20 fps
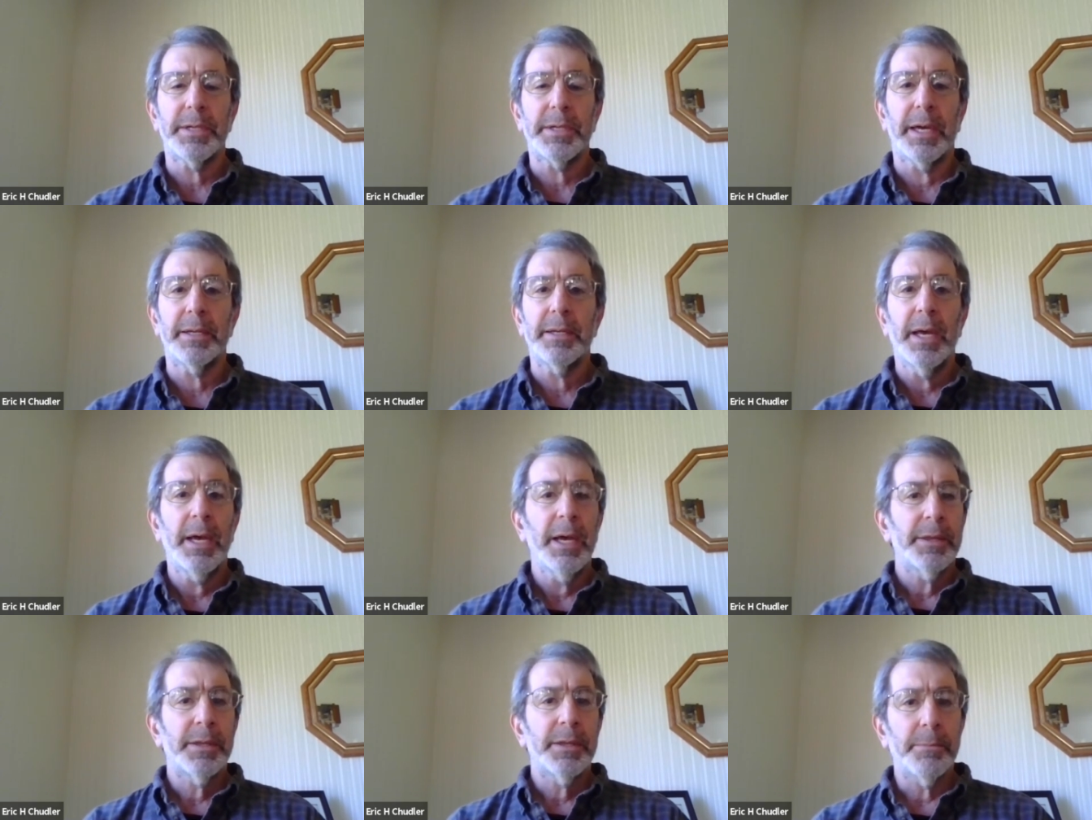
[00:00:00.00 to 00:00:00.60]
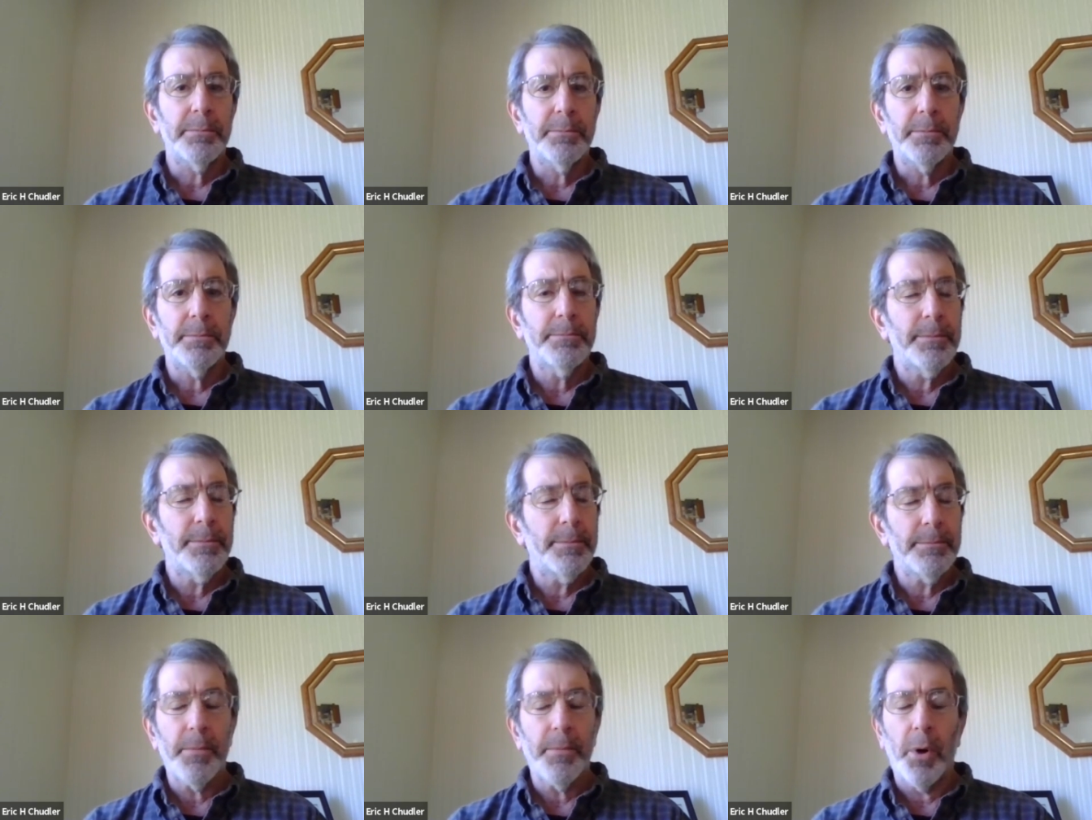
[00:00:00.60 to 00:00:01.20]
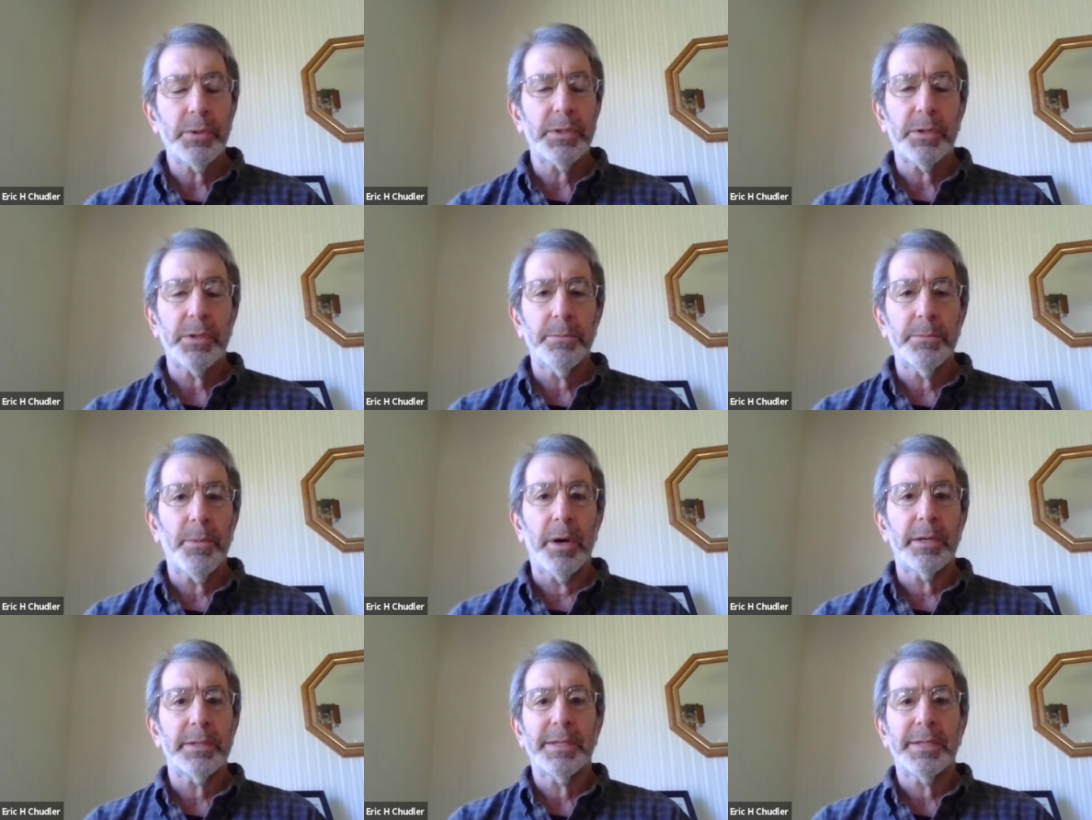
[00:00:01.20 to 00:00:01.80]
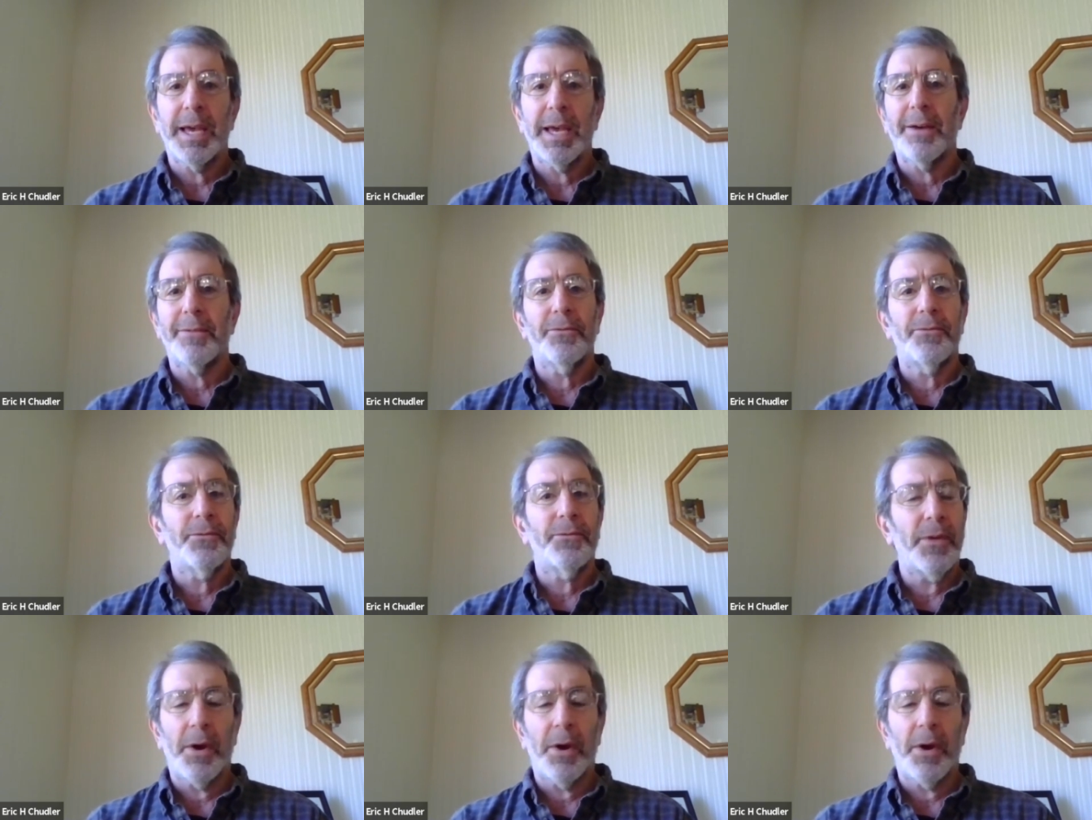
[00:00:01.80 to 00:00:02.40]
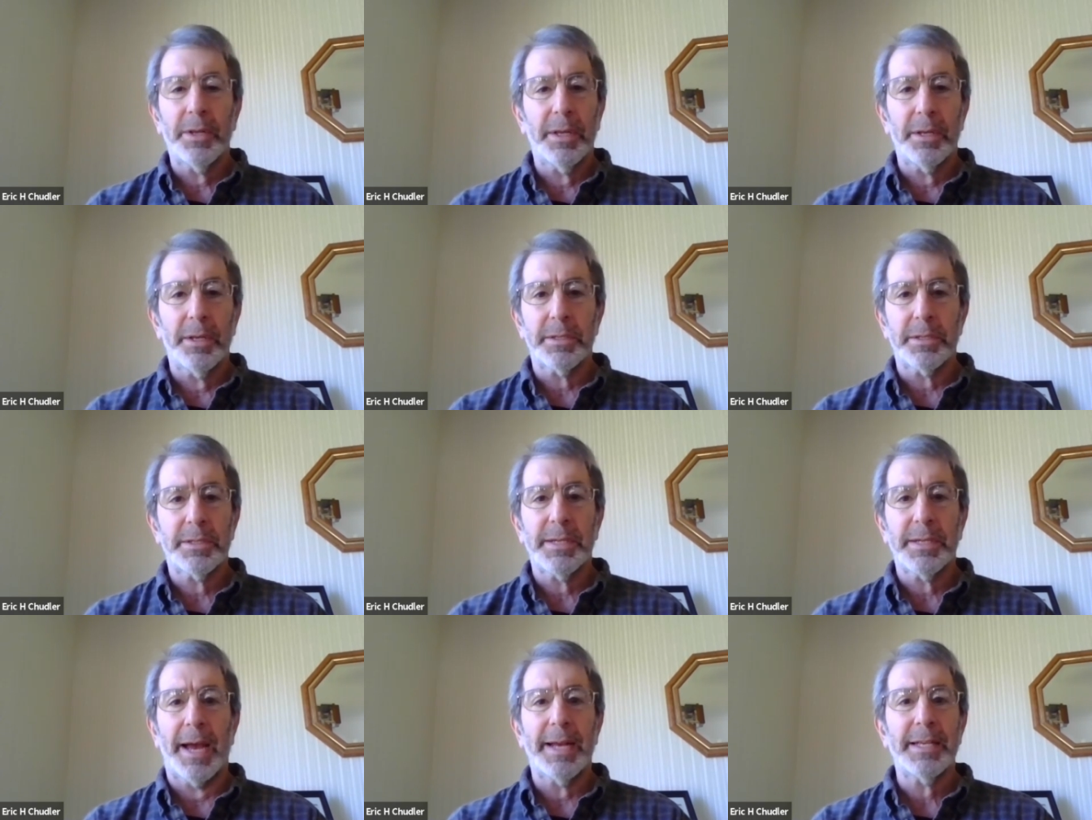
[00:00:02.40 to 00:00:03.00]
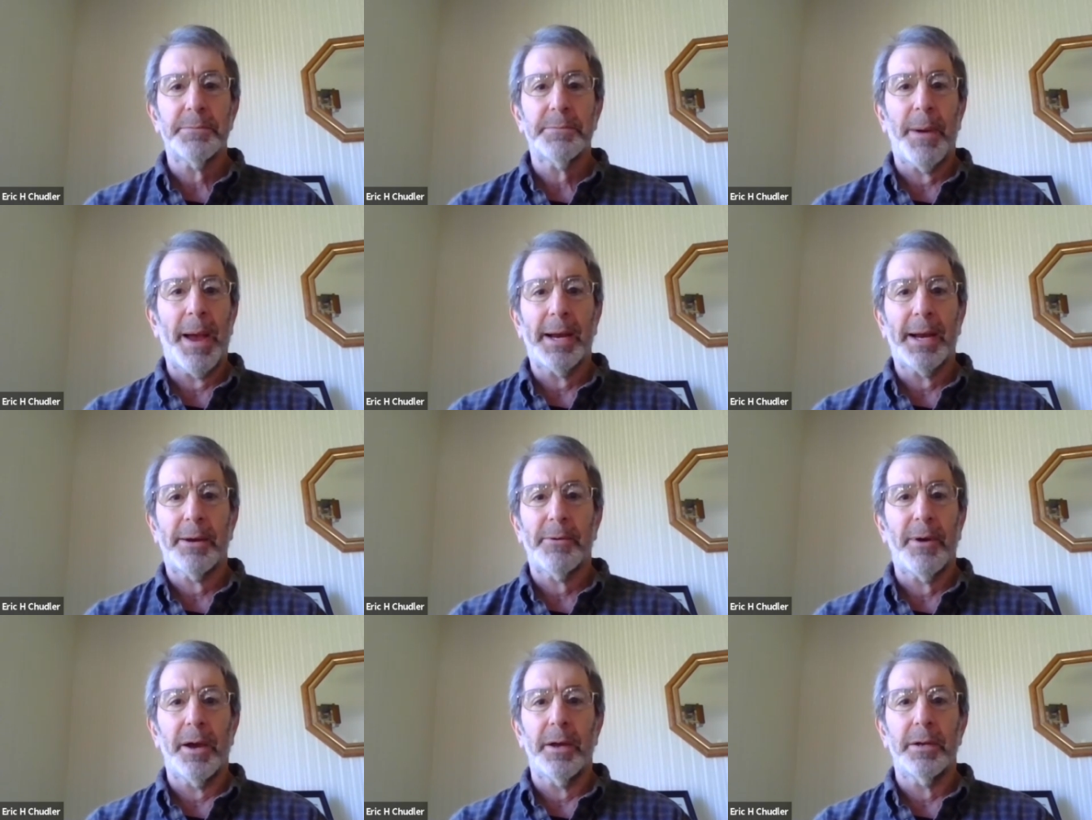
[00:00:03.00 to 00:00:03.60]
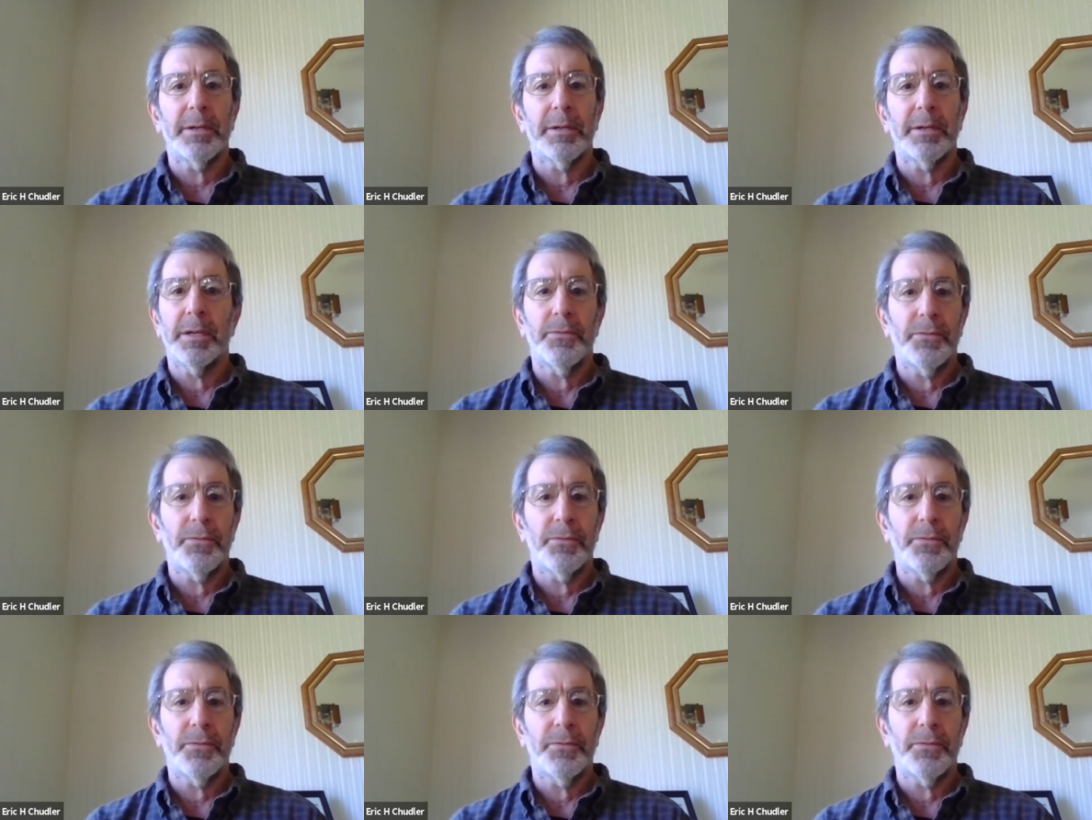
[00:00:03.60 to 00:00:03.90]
And most of the monks have very little science background,